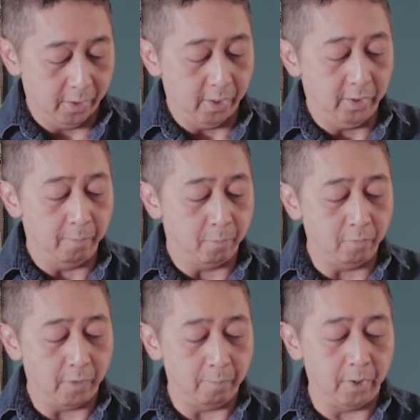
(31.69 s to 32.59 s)
and they
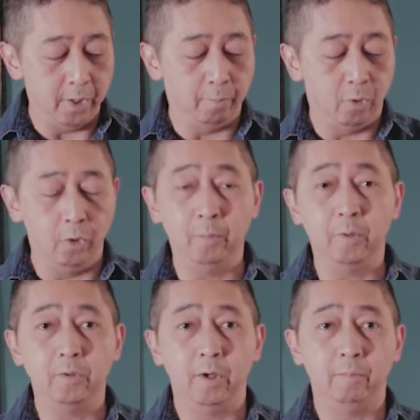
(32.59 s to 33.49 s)
both are very
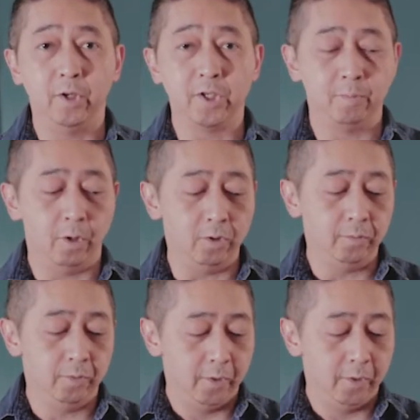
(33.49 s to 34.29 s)
portable and very small.